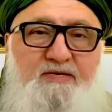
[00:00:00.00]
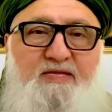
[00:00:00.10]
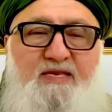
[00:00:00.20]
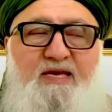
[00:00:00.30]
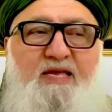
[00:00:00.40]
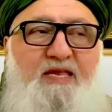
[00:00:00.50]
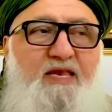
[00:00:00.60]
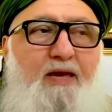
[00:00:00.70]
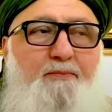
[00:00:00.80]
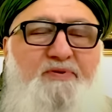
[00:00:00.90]
The
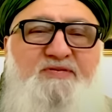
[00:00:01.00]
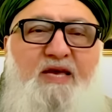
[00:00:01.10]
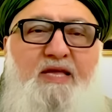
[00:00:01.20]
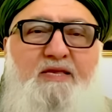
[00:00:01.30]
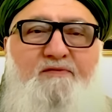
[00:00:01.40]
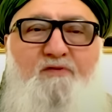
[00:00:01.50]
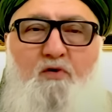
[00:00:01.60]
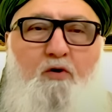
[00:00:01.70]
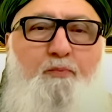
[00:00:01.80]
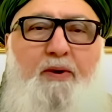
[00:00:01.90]
99% of
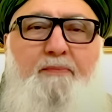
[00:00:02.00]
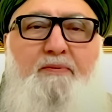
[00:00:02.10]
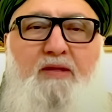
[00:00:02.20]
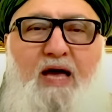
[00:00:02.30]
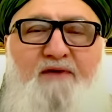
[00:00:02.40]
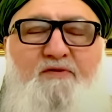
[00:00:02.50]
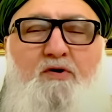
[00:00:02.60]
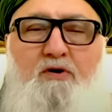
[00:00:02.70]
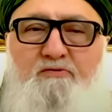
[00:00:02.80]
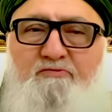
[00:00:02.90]
all people have a
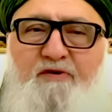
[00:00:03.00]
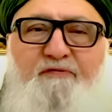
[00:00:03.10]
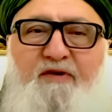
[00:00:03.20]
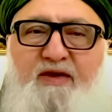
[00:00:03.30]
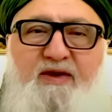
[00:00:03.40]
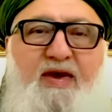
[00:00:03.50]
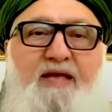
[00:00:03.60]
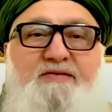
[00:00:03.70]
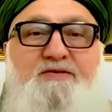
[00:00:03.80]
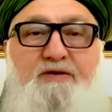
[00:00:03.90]
horrific
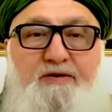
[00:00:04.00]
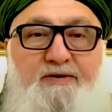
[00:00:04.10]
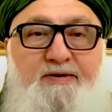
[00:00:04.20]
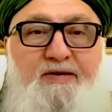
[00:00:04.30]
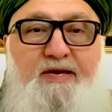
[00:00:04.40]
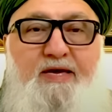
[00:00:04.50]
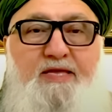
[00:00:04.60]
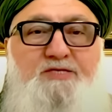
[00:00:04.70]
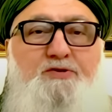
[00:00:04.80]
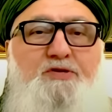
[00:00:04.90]
cancer
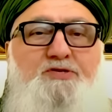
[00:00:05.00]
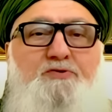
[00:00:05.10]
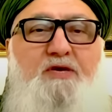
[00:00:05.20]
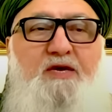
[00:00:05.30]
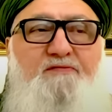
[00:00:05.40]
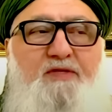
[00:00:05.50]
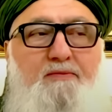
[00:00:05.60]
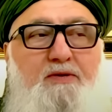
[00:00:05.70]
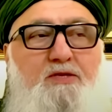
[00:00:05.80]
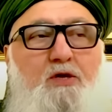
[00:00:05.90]
and as soon as you give
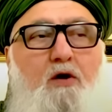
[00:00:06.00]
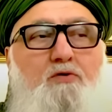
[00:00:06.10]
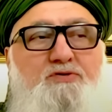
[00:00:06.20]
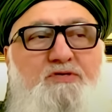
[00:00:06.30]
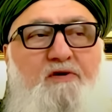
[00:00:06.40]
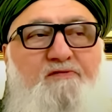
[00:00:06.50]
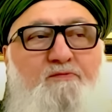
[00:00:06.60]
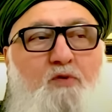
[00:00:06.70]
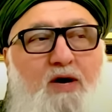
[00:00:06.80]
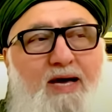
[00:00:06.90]
them a dose
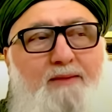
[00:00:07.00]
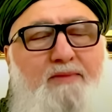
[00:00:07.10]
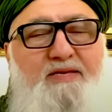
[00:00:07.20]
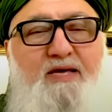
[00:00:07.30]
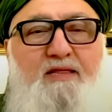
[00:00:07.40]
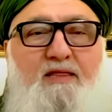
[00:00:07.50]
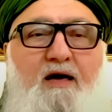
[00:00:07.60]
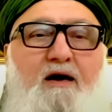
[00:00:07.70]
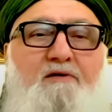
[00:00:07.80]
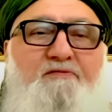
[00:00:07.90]
of Muhammadan
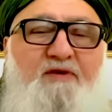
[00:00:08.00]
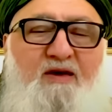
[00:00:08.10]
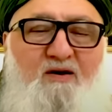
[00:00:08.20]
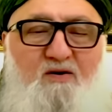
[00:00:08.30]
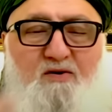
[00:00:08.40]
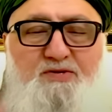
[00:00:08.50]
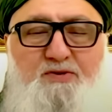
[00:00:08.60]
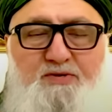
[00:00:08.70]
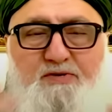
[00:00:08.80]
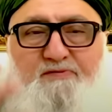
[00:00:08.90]
love all
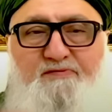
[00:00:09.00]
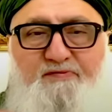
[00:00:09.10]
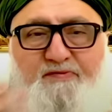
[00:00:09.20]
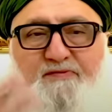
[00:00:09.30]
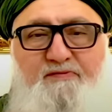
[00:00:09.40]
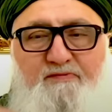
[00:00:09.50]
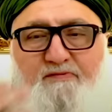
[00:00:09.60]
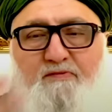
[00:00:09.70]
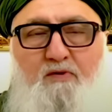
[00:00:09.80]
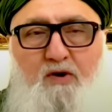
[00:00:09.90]
sorts of
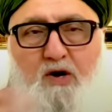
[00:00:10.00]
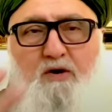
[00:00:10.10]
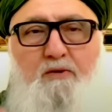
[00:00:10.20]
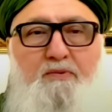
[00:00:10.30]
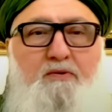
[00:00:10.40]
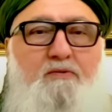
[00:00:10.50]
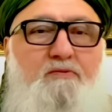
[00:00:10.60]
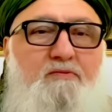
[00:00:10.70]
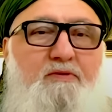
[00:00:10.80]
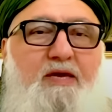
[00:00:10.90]

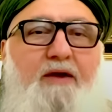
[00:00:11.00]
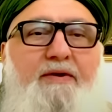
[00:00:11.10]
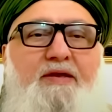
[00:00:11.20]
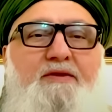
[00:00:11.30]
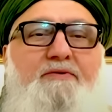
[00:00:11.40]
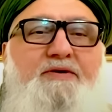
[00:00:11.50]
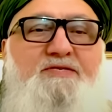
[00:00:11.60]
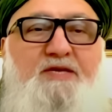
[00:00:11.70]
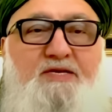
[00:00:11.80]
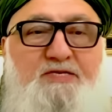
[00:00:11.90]
horrible
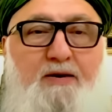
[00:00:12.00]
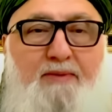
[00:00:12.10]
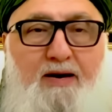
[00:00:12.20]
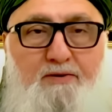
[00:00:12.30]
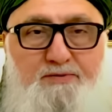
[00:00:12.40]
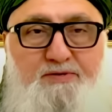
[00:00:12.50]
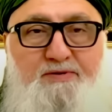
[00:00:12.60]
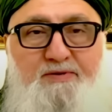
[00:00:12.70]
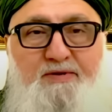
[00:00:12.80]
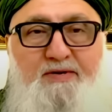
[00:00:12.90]
characteristics come out.
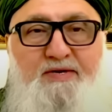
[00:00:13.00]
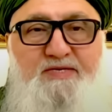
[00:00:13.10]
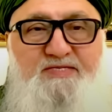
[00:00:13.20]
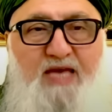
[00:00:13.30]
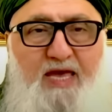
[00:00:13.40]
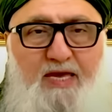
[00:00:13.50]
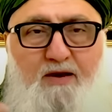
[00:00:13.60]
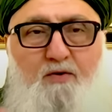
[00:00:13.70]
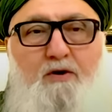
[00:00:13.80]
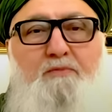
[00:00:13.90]

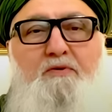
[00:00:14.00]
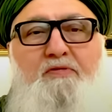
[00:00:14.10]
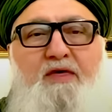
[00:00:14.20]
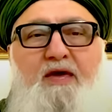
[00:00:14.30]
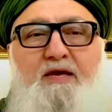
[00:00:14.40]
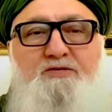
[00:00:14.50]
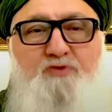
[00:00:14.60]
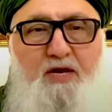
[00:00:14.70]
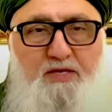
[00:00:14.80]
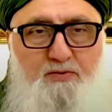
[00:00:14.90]
Saying horrible things,
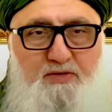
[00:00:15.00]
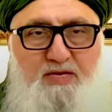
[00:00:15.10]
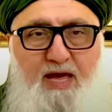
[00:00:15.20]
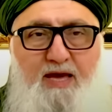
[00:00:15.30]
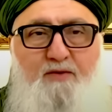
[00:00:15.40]
trying to attack